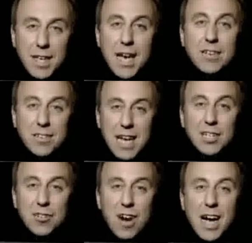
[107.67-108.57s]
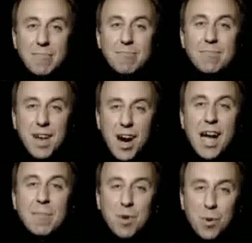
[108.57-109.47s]
yes, that's right.
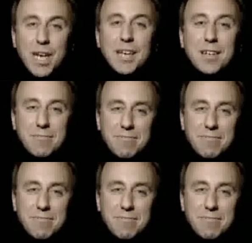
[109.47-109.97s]
I am Queeg.